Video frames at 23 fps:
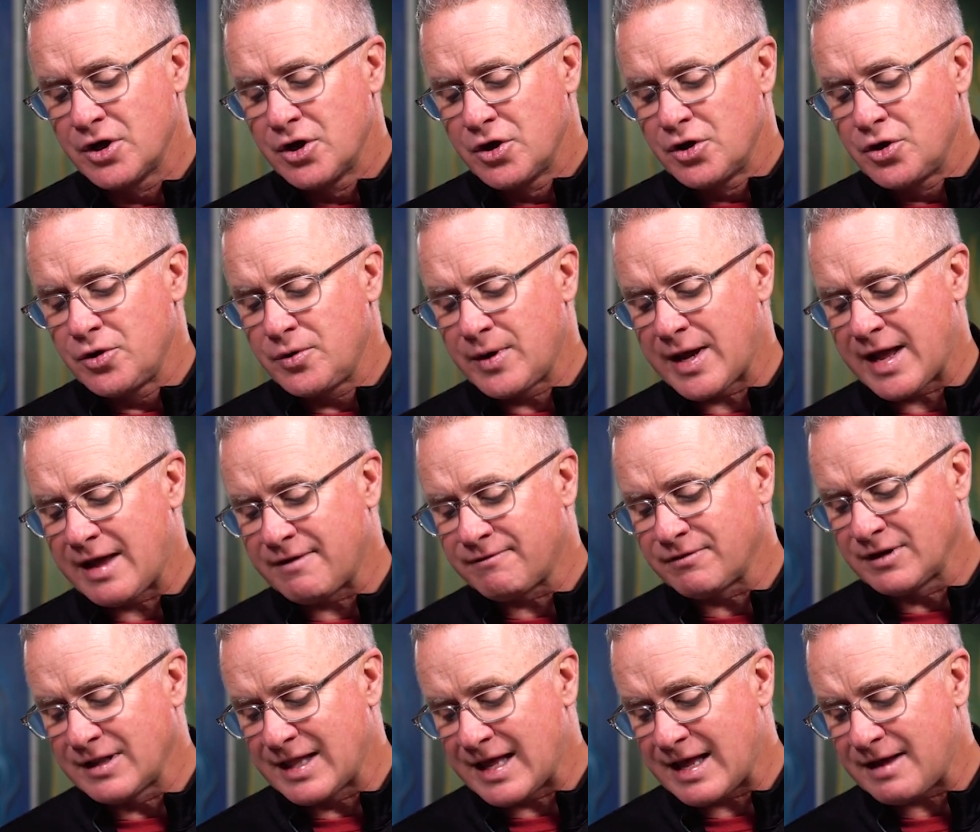who have
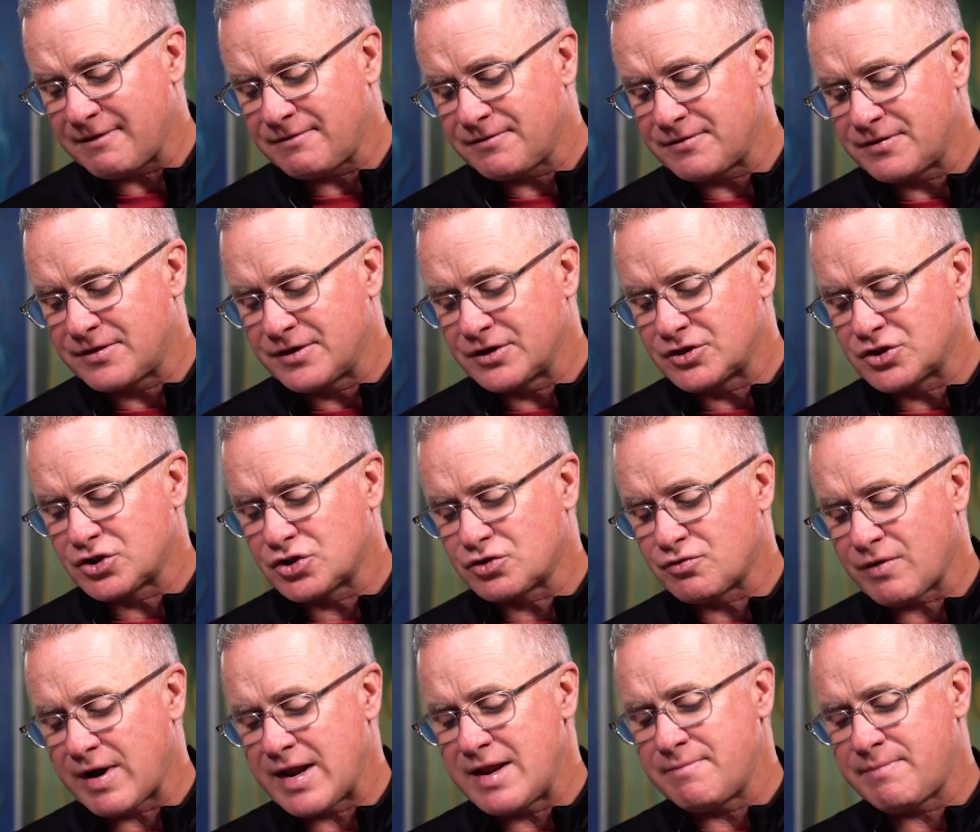left the
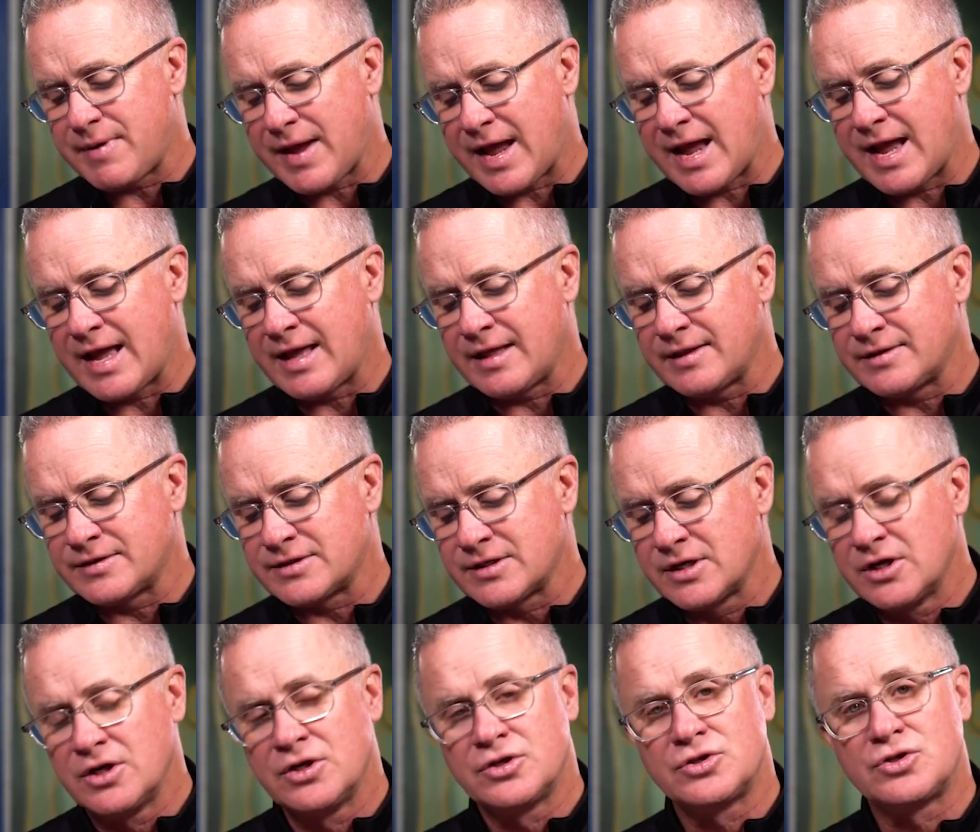straight paths
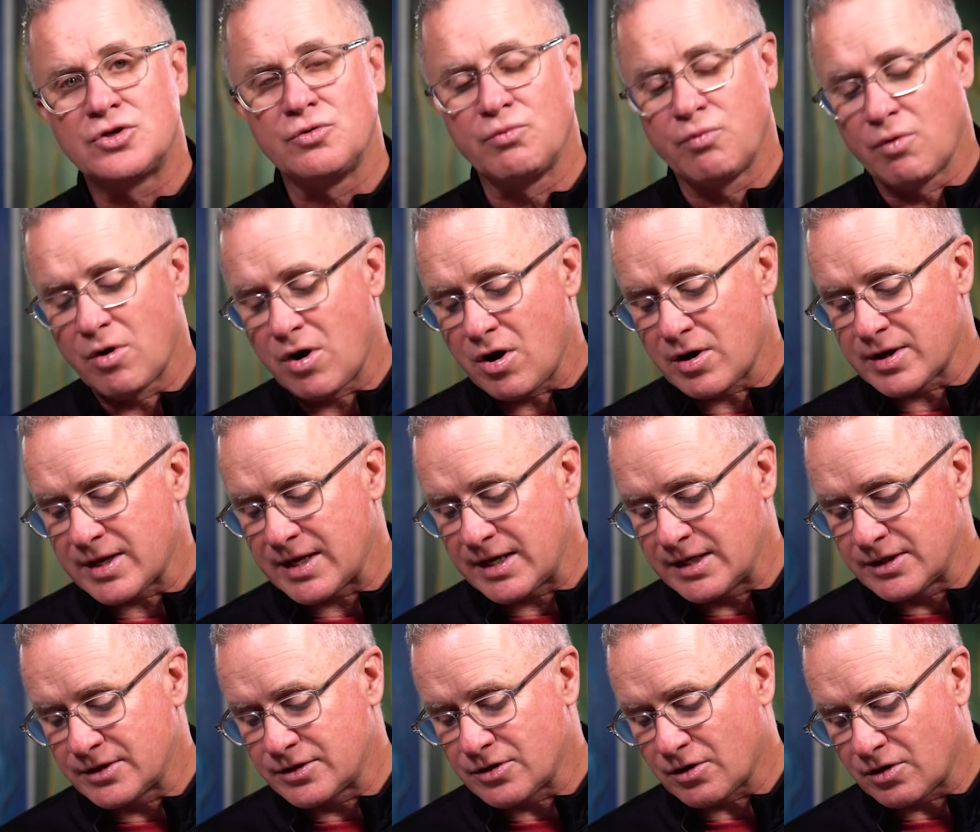to walk
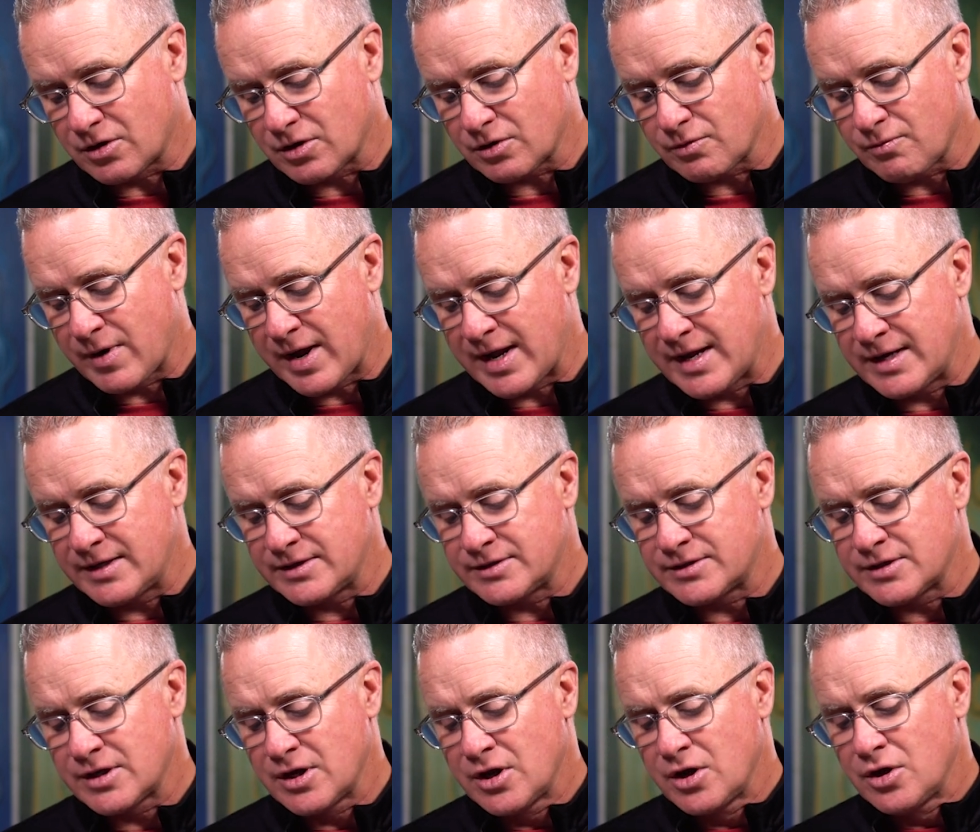in dark
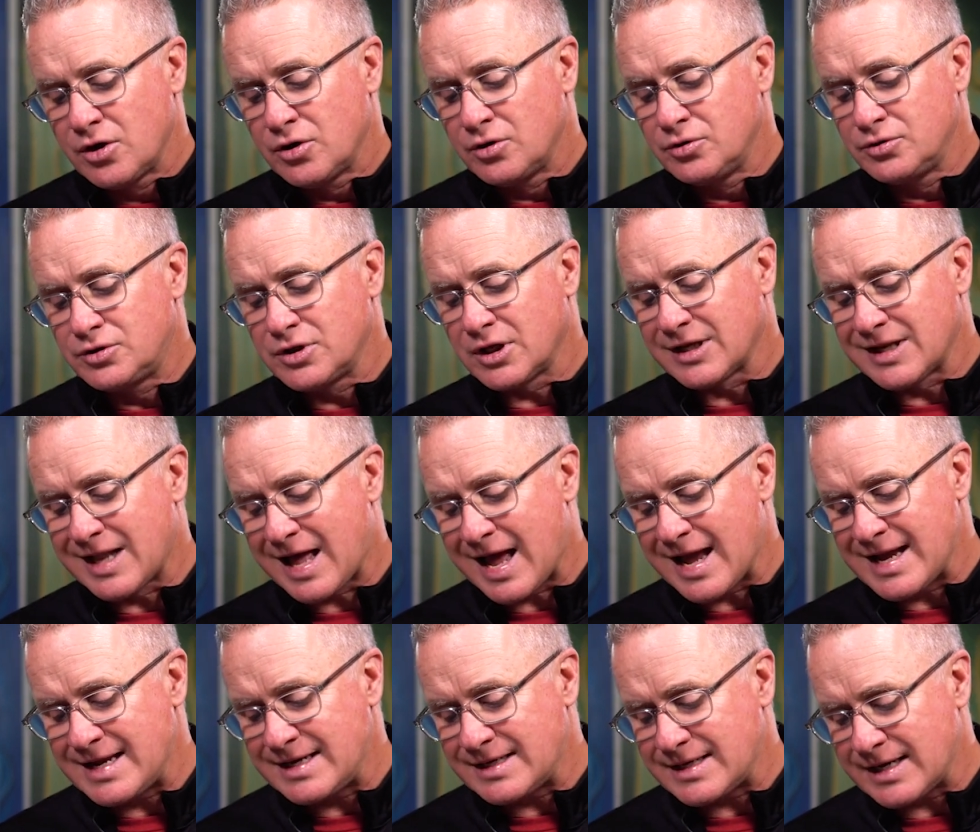ways, who
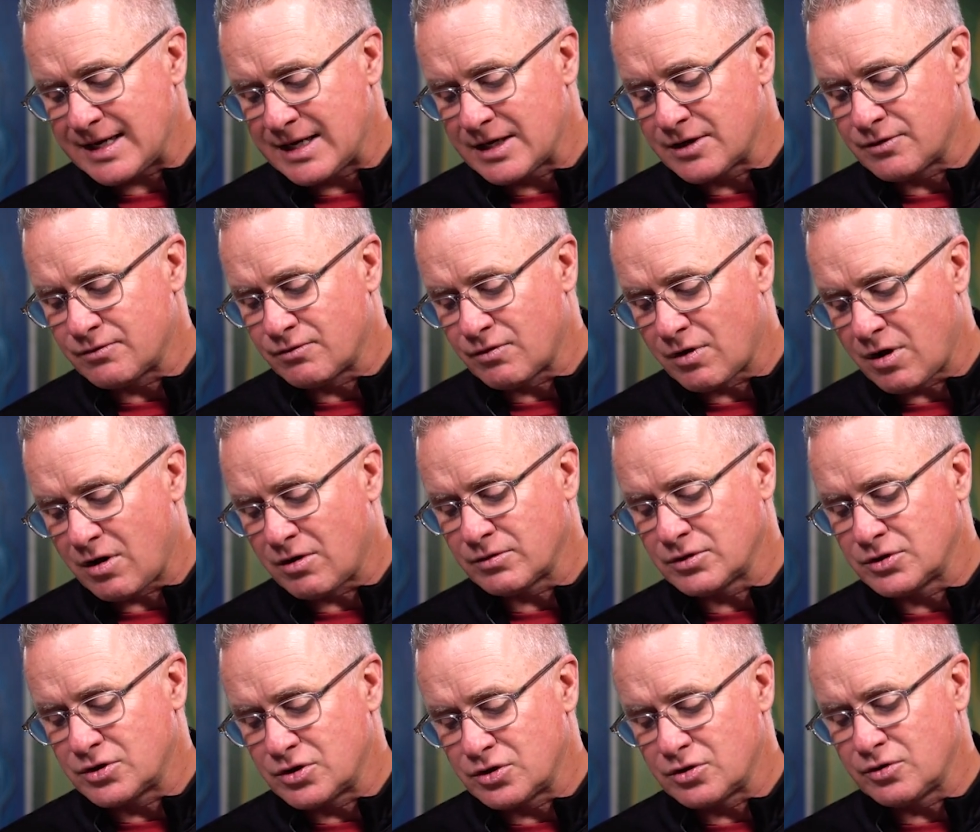delight in
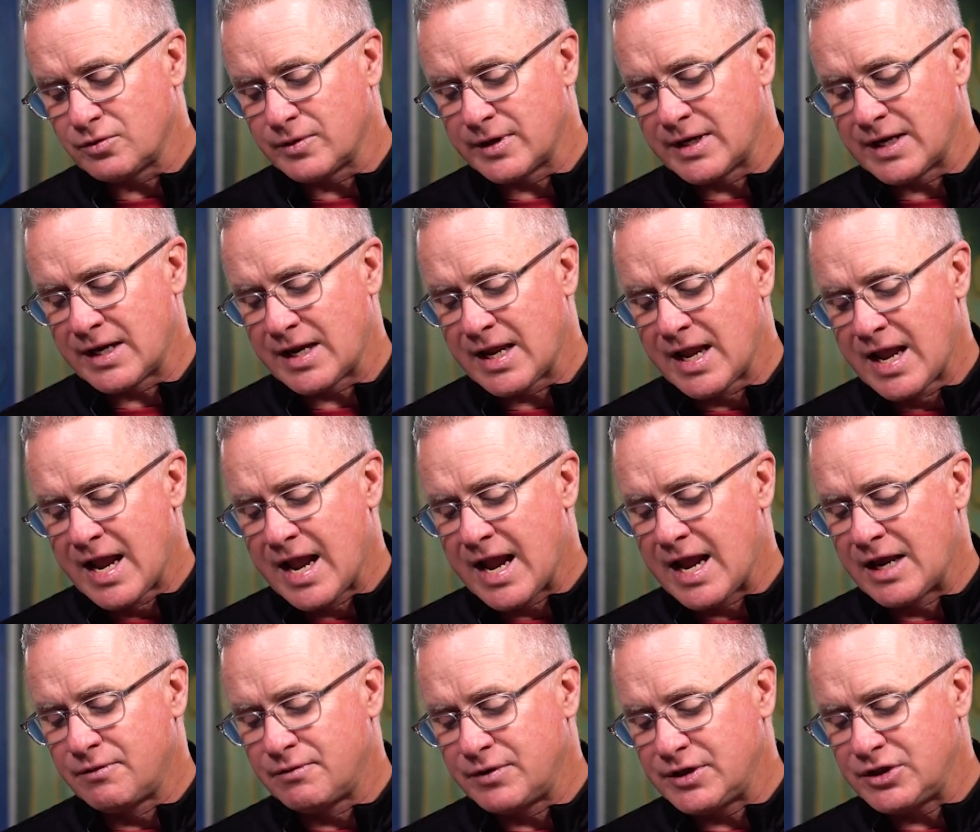wrongdoing
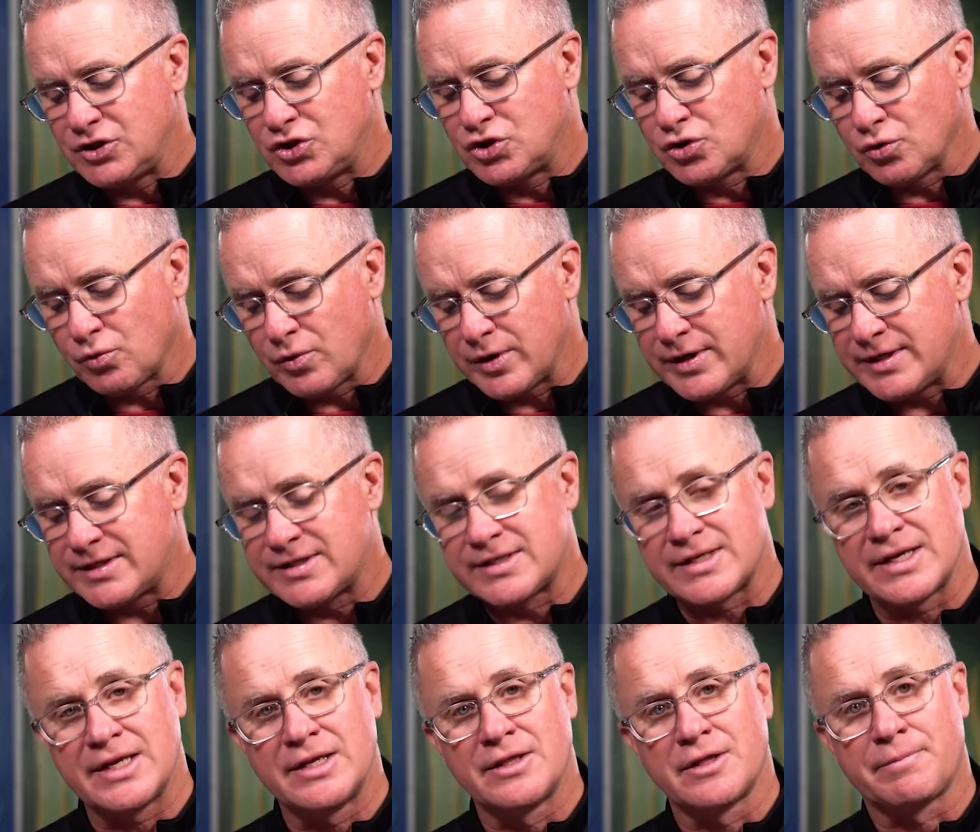and rejoice
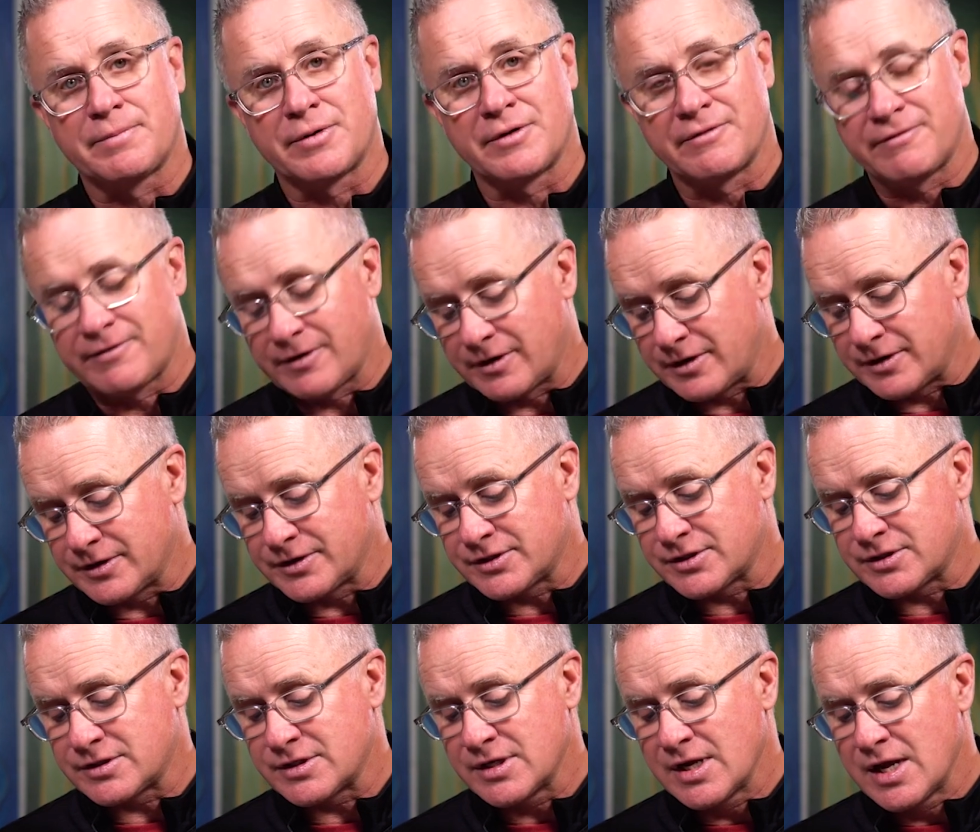in the
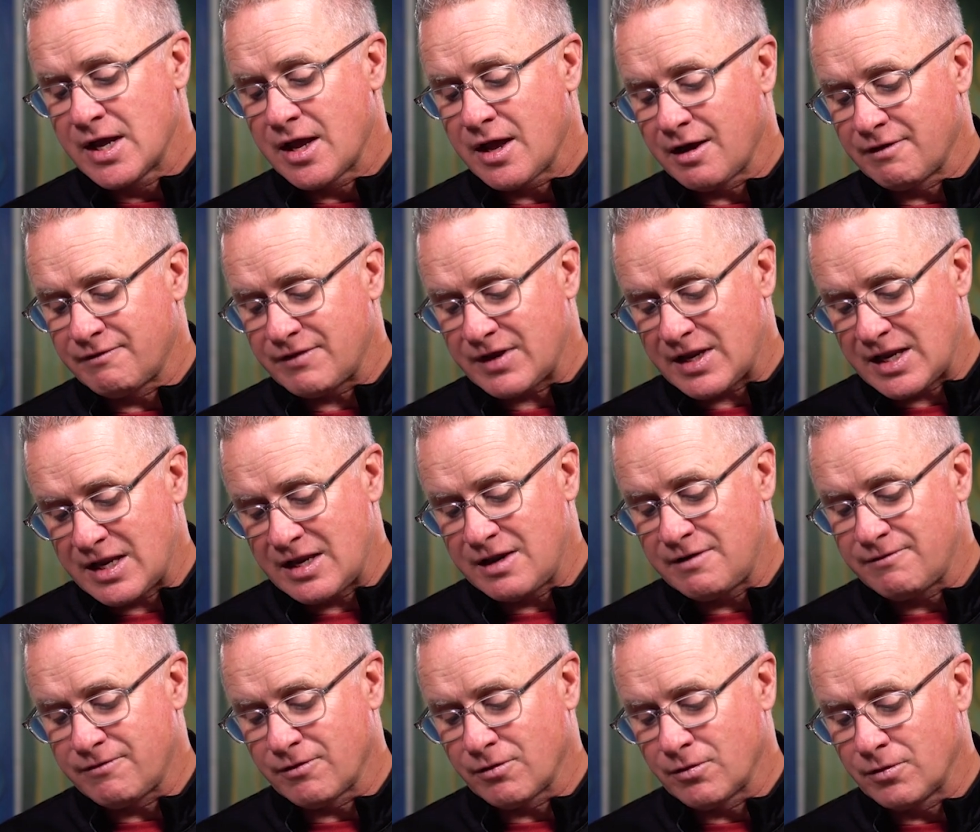perverse of
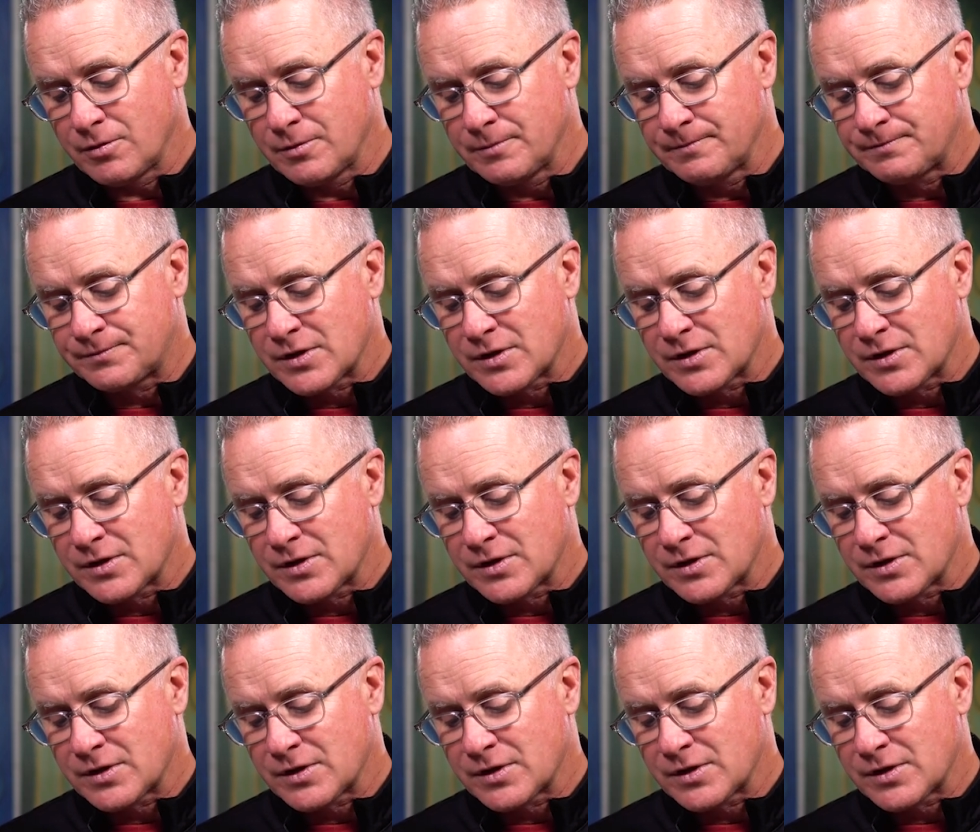evil,